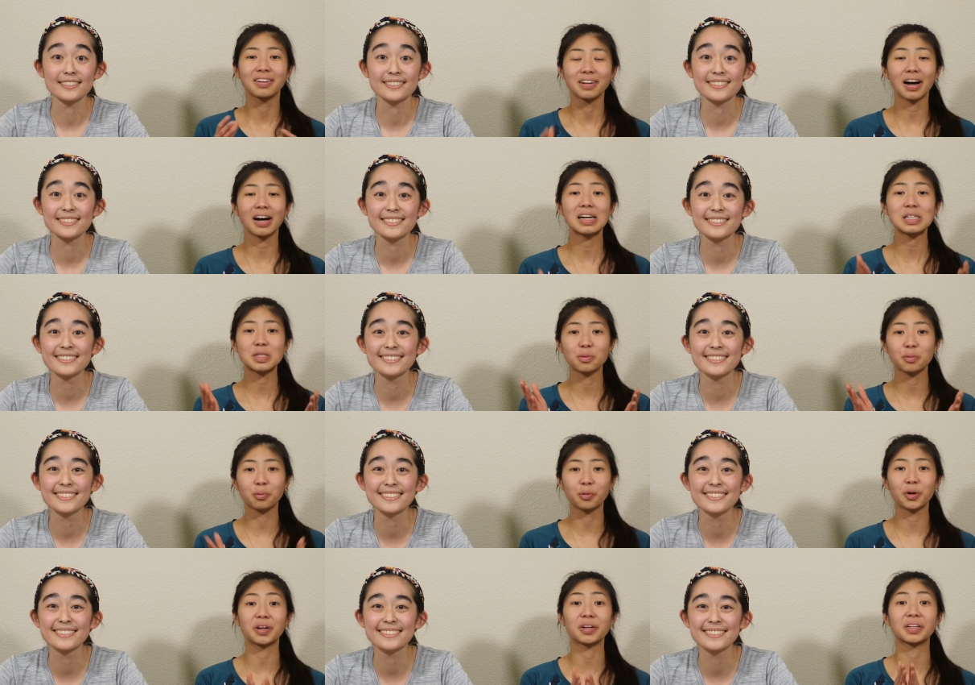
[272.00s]
Speaker 1: God's
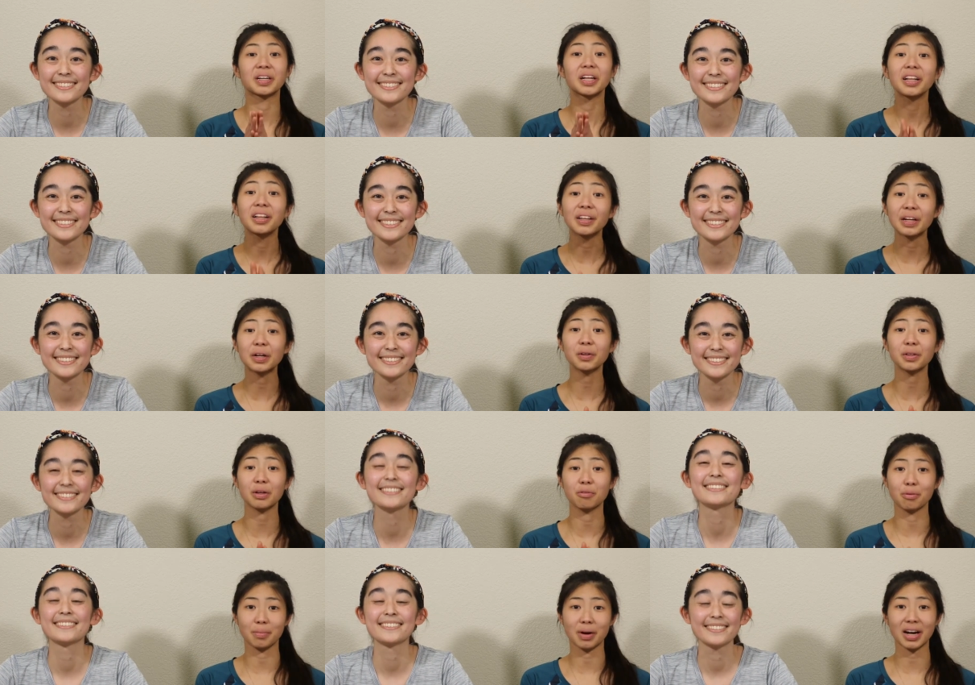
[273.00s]
word clearly
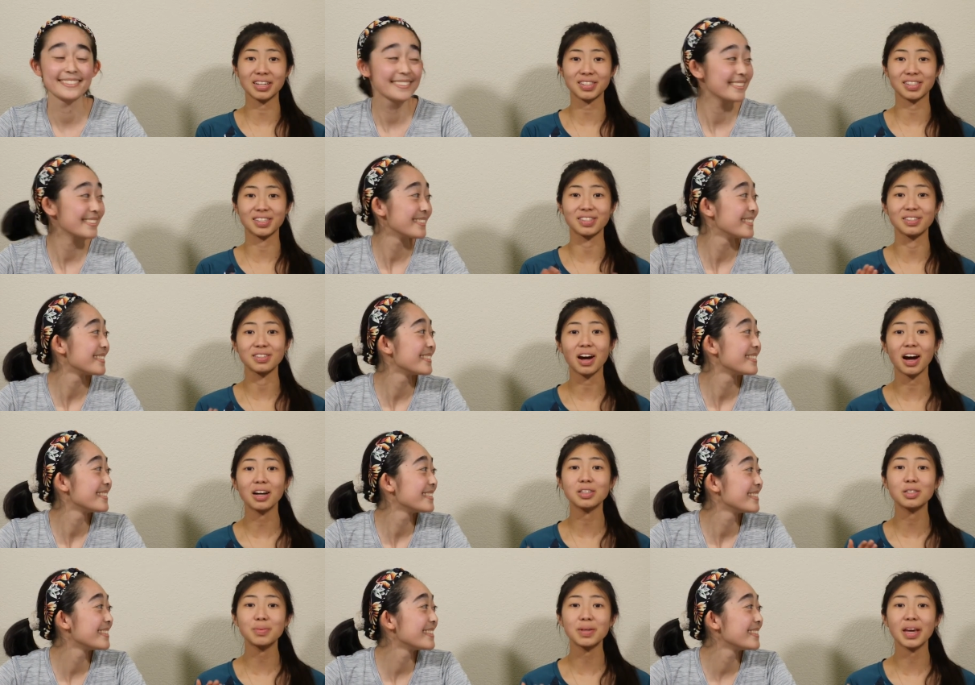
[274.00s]
reminds us
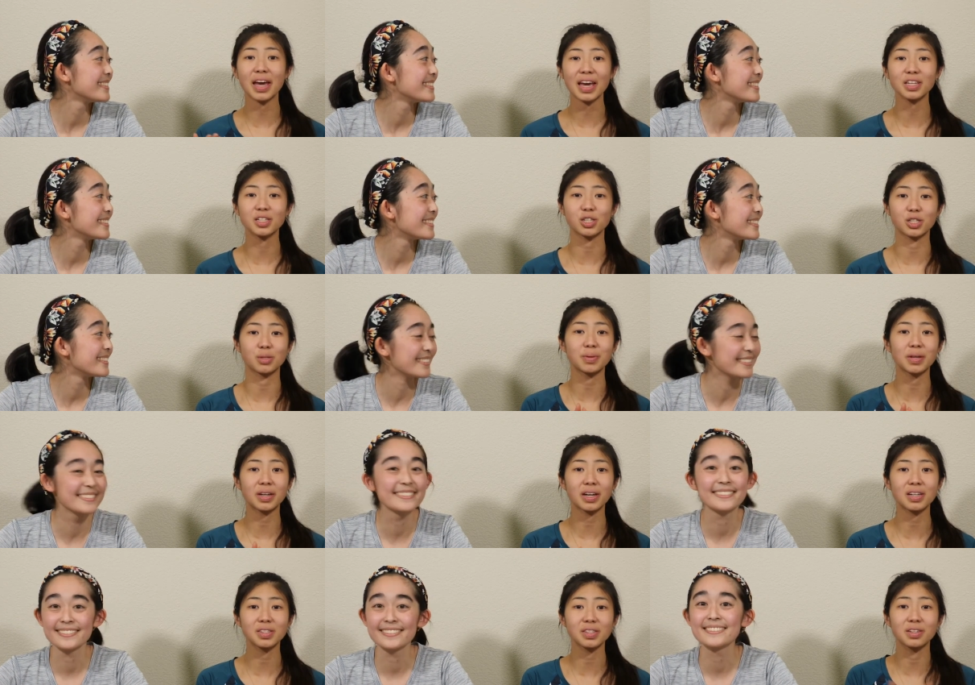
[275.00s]
not to be anxious
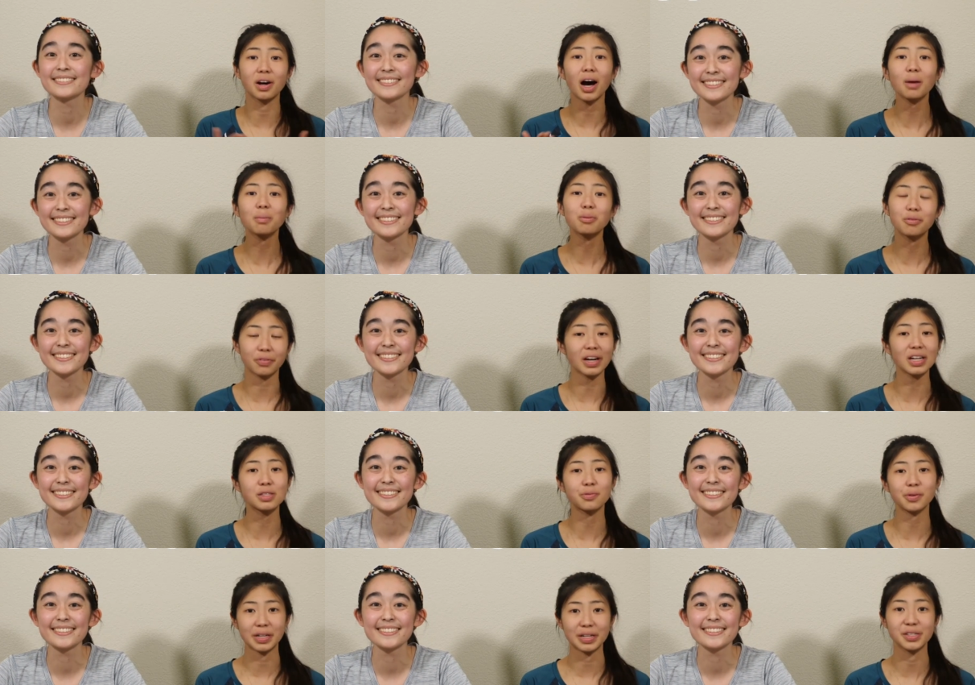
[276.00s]
because God
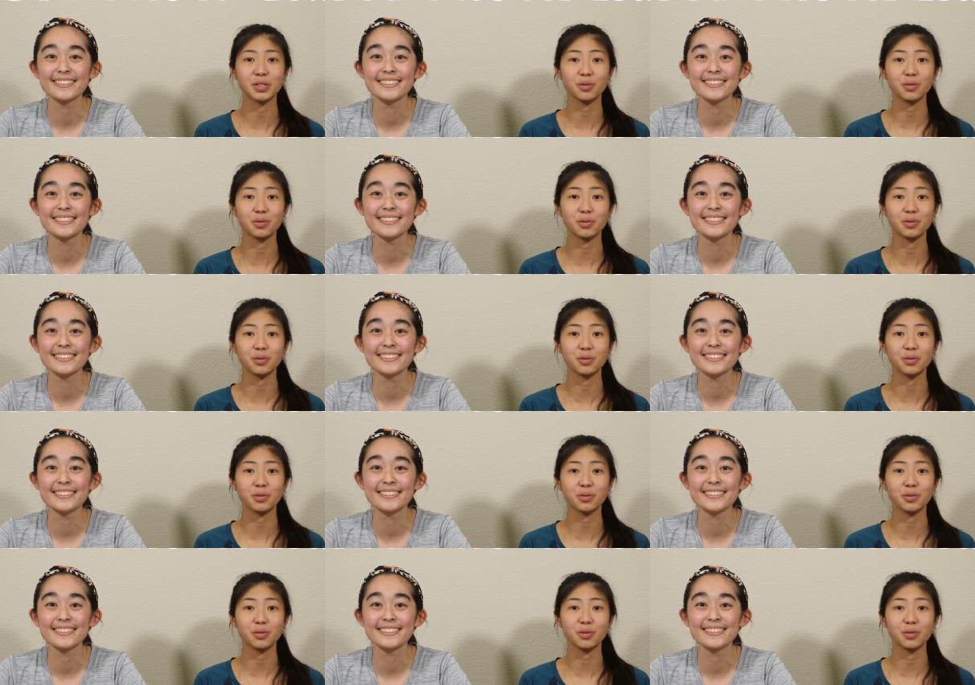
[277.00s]
provides for his